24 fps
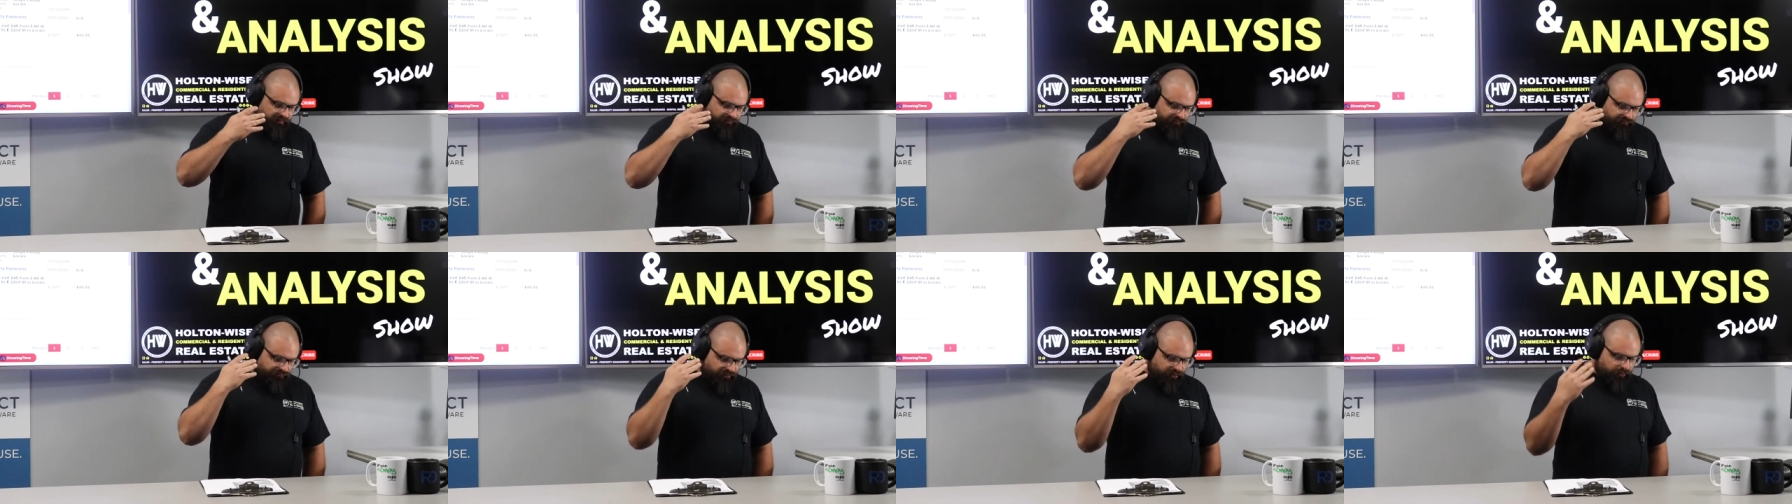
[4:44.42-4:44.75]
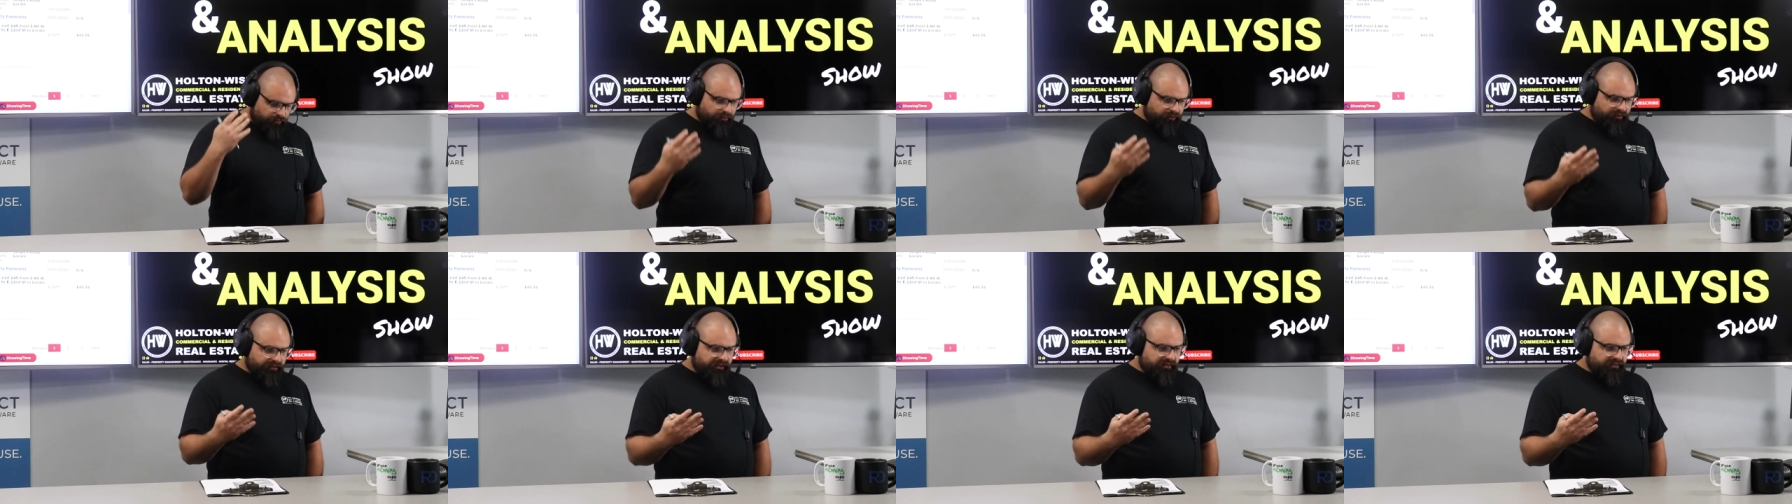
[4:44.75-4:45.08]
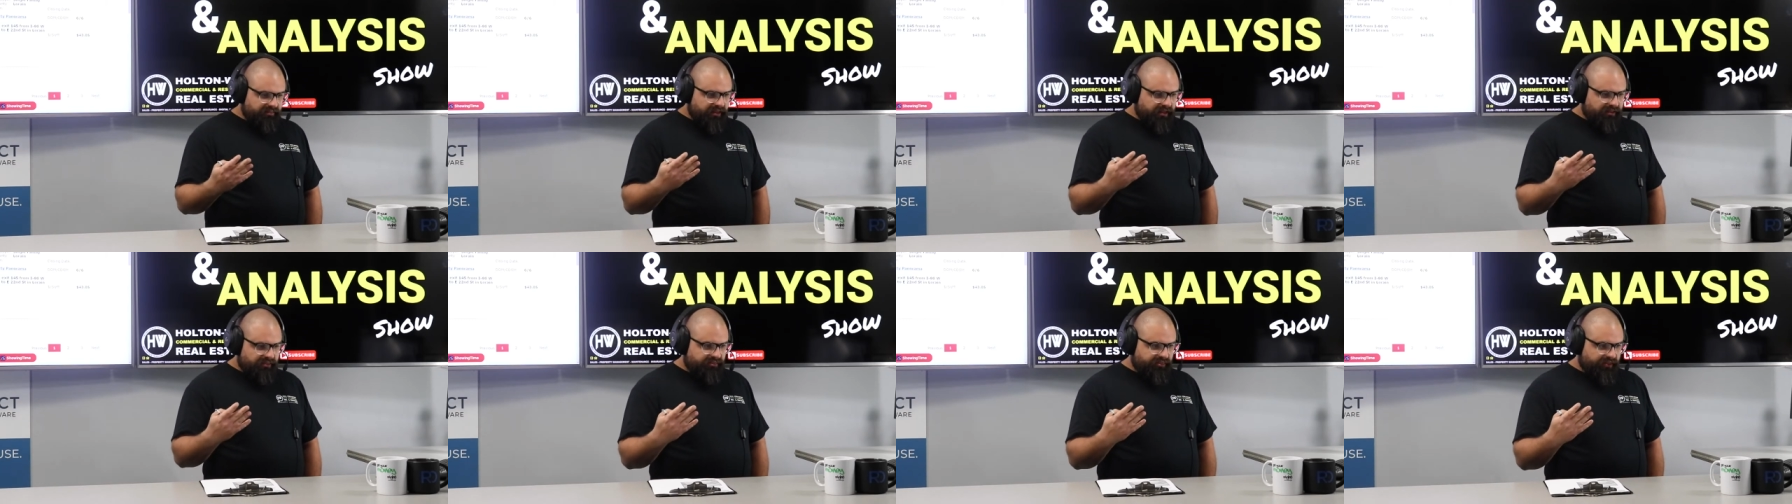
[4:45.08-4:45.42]
frequently
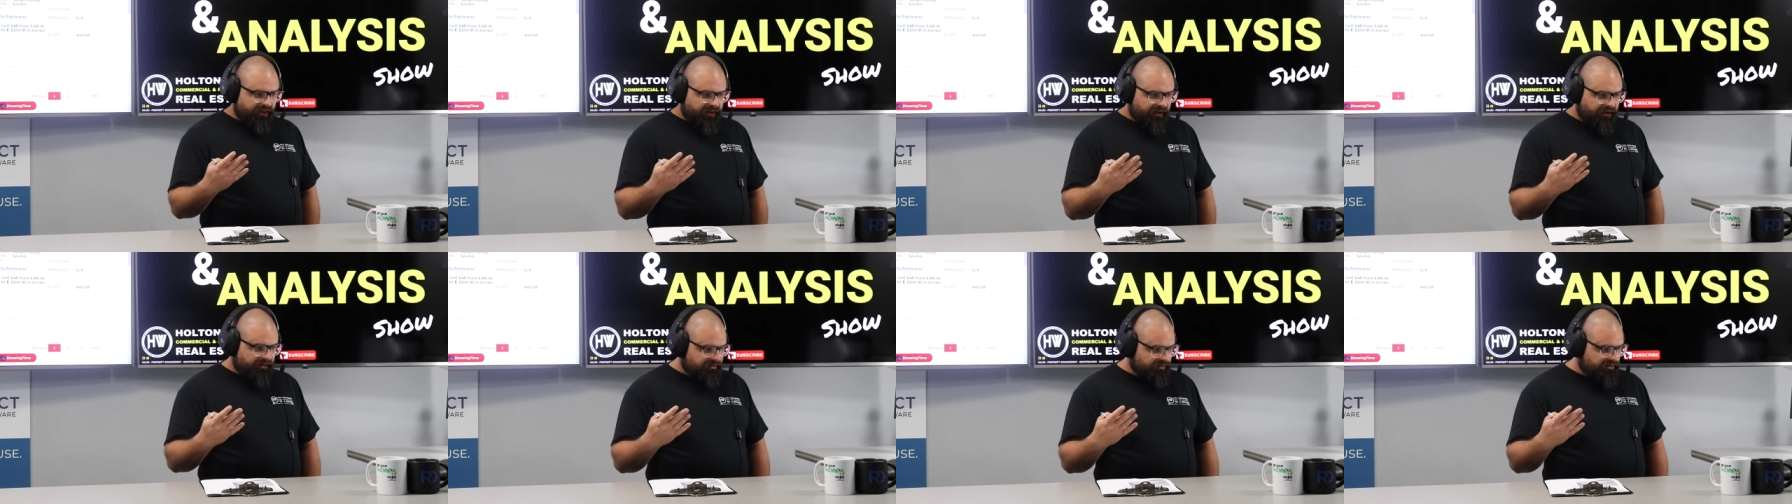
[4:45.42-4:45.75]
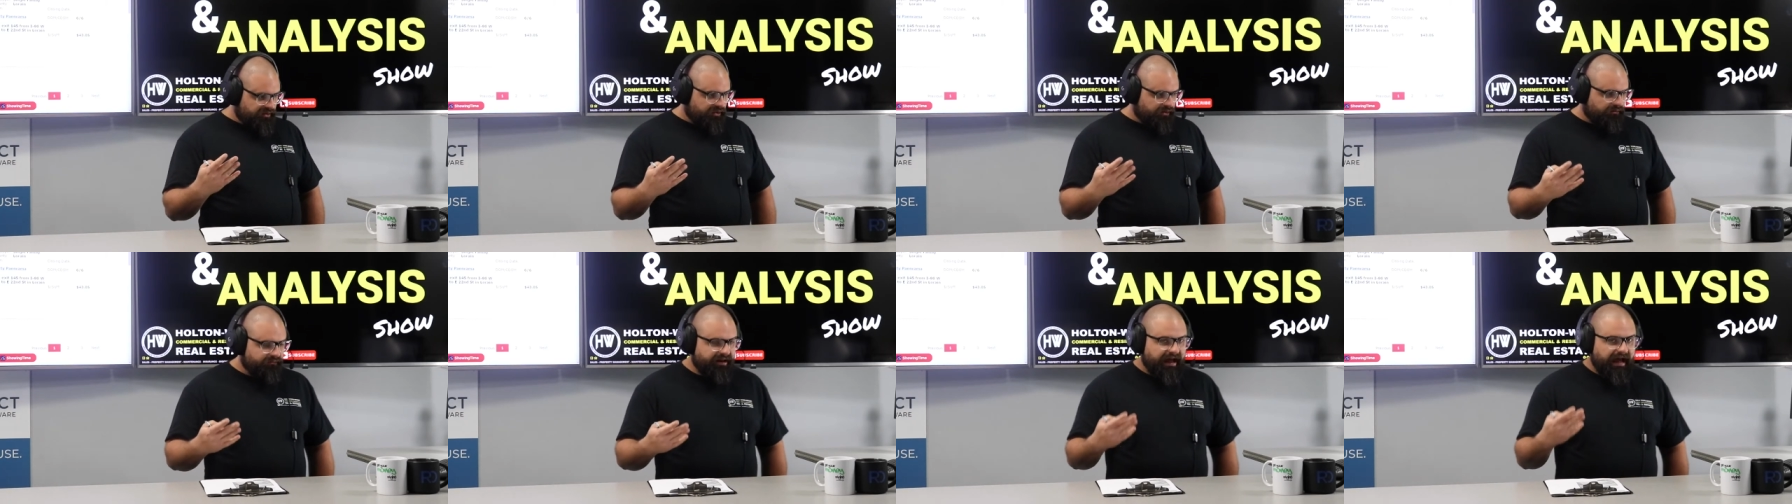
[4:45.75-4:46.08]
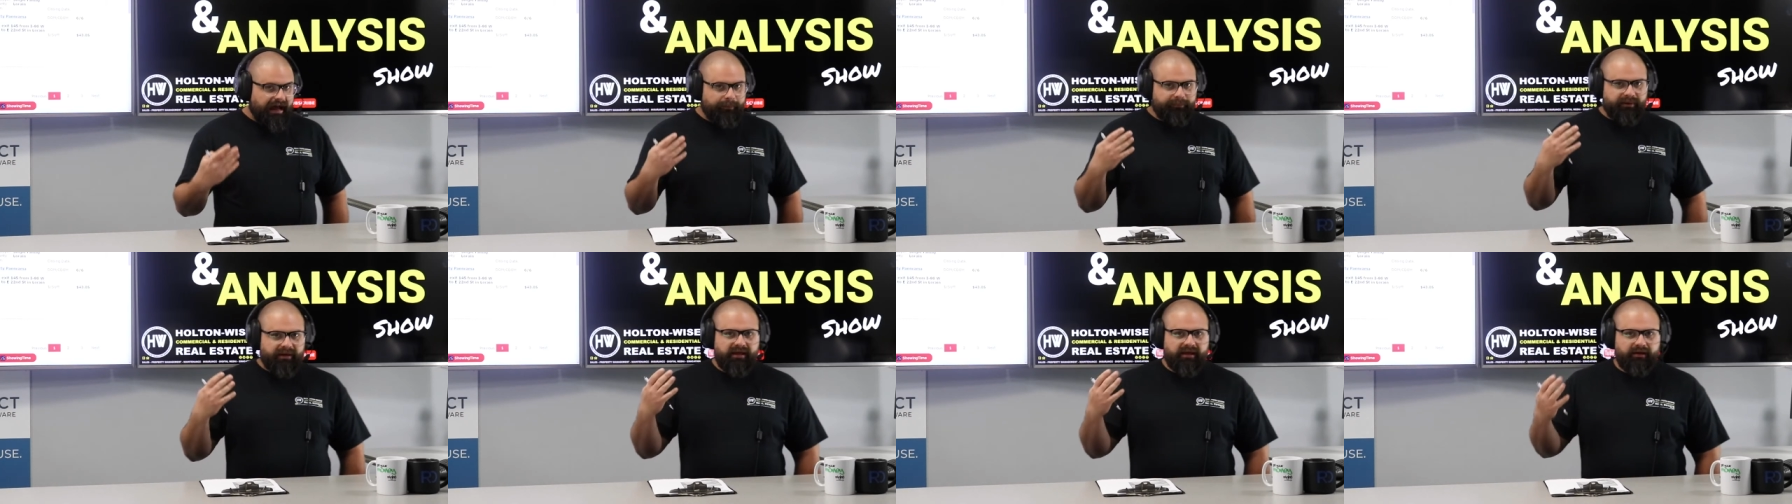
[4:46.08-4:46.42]
they think you know
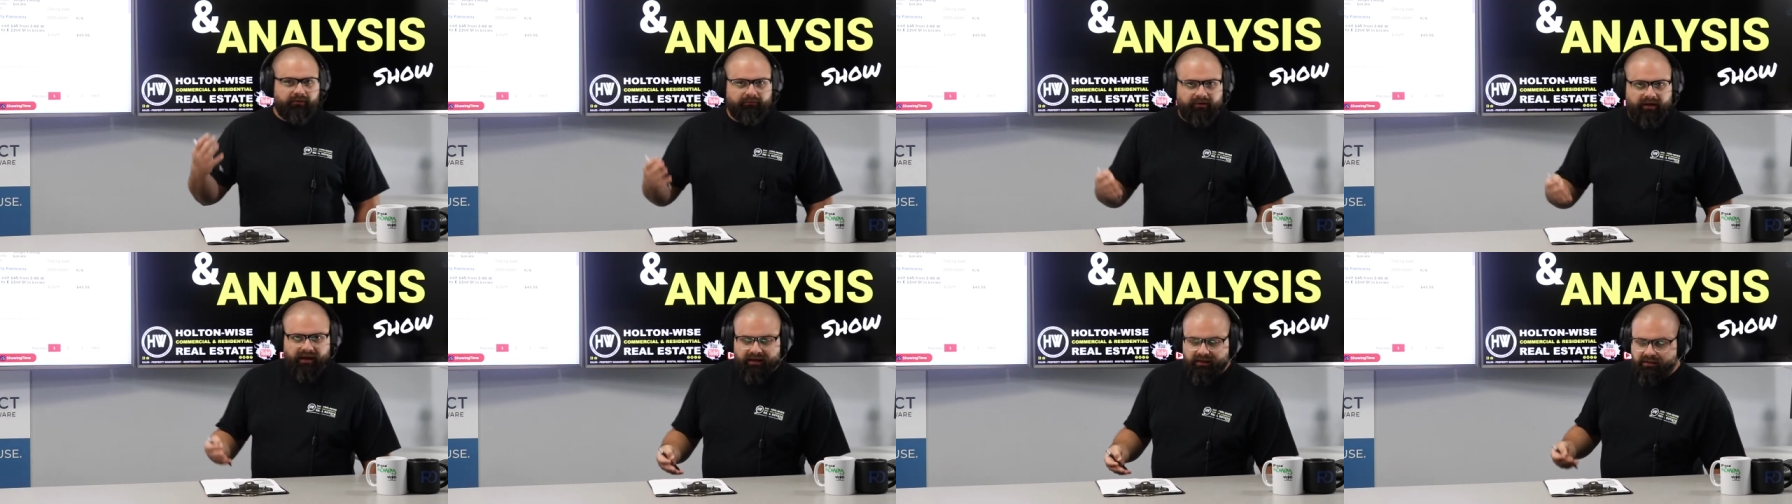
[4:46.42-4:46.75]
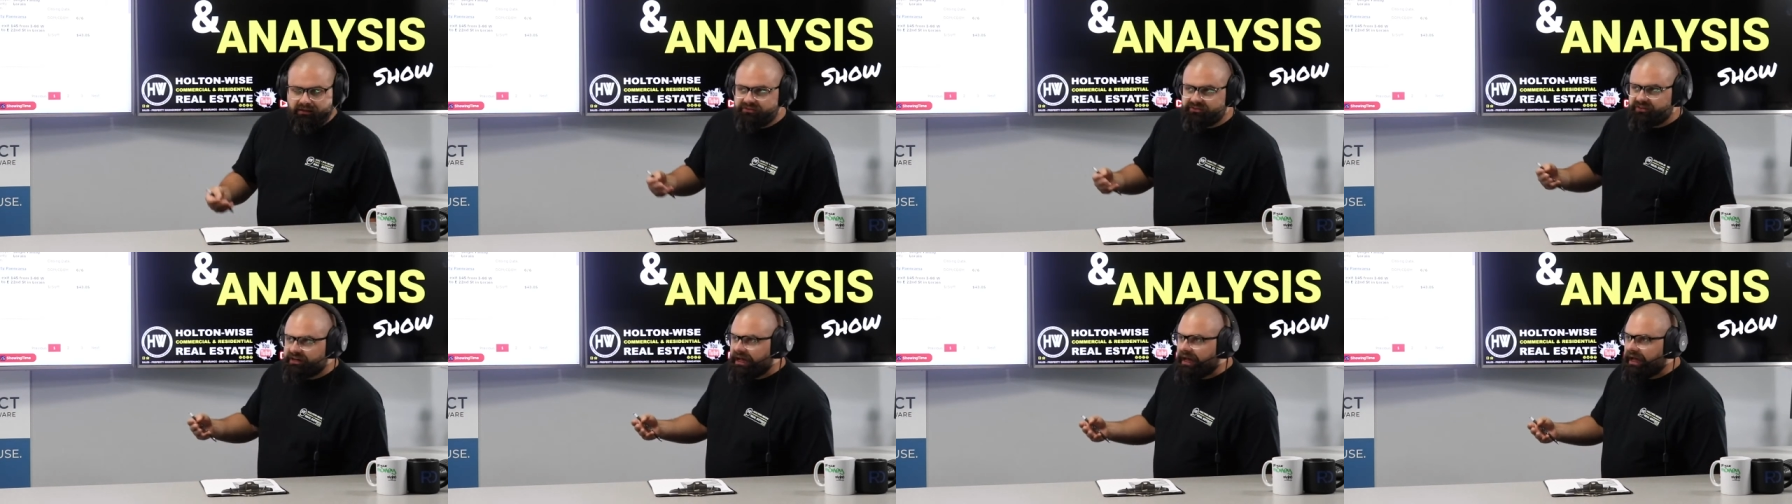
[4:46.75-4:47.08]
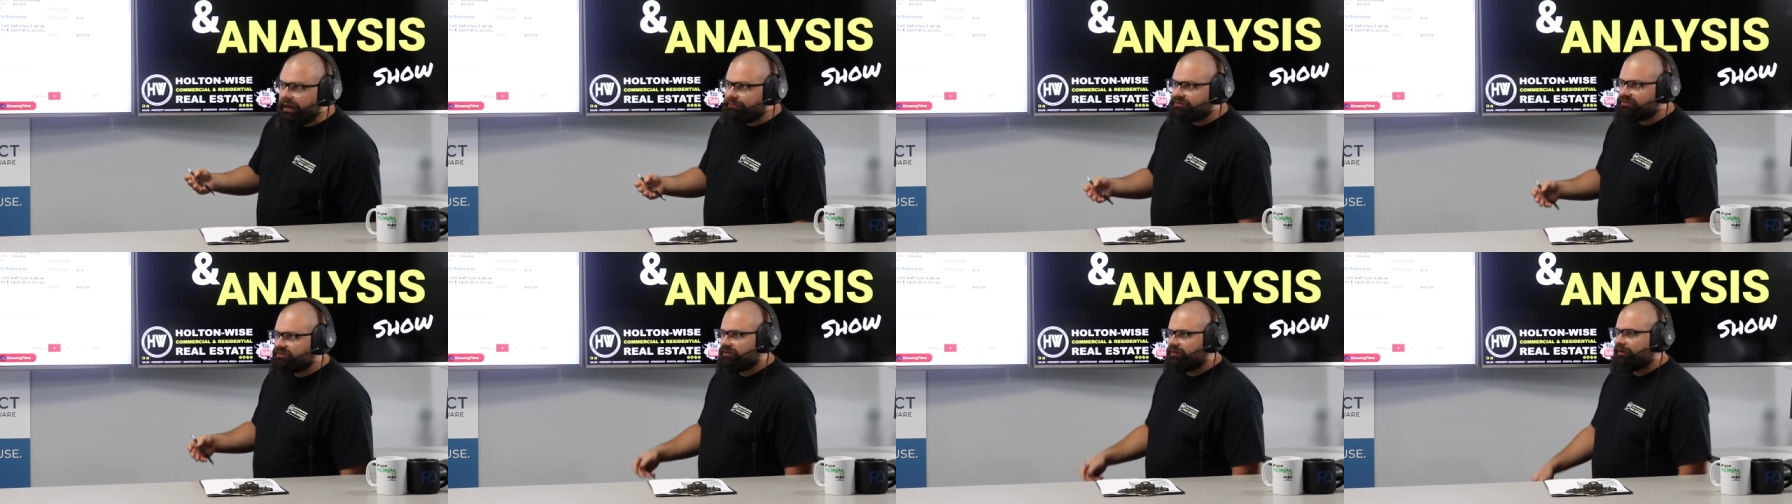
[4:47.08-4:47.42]
not paying rent is an
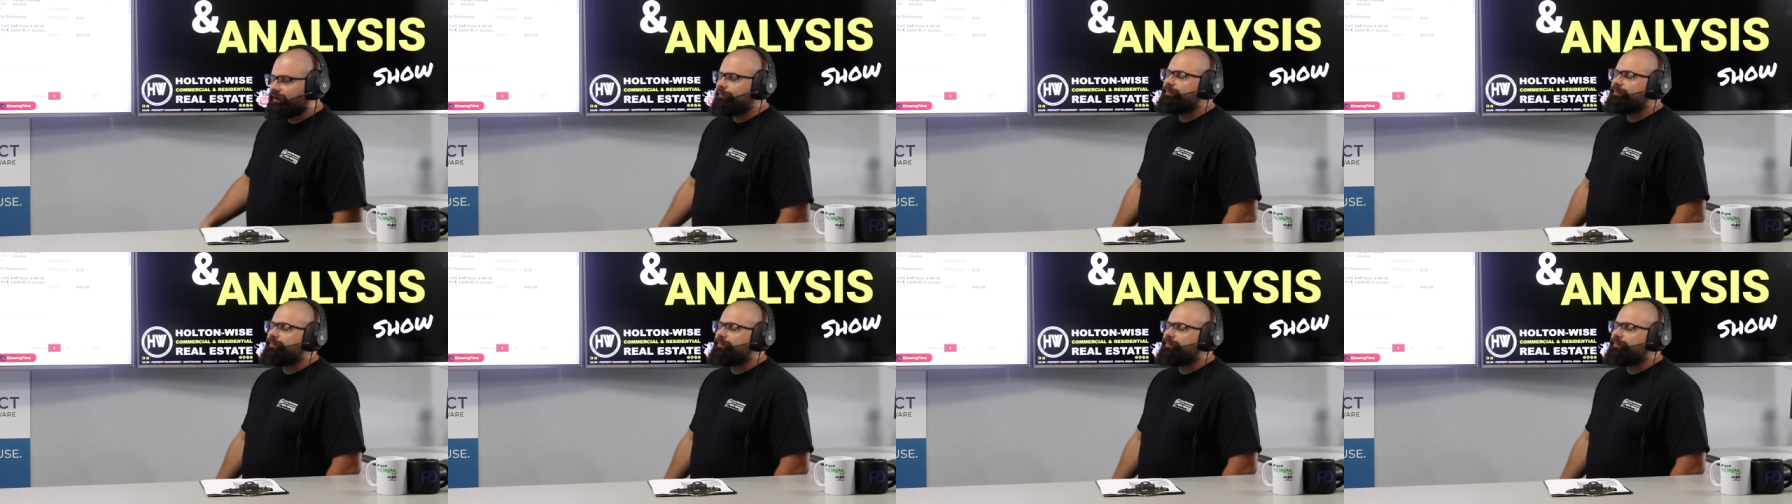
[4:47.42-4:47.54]
option.